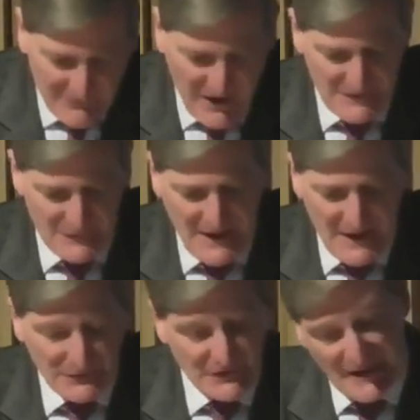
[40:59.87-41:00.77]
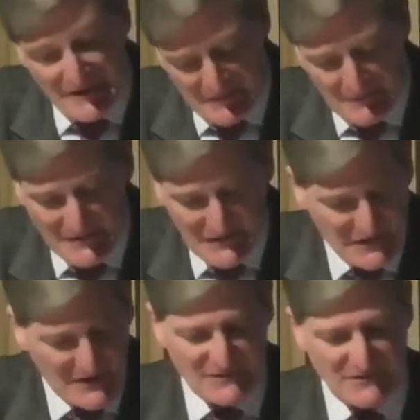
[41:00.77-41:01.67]
I found, and I think my
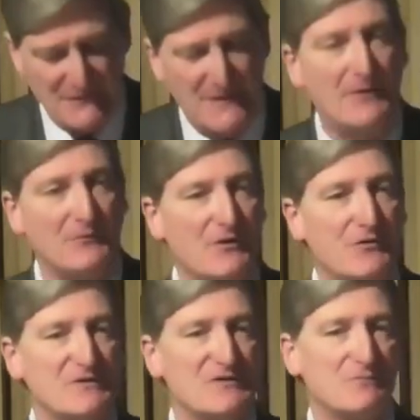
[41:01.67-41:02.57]
successors have found, that there is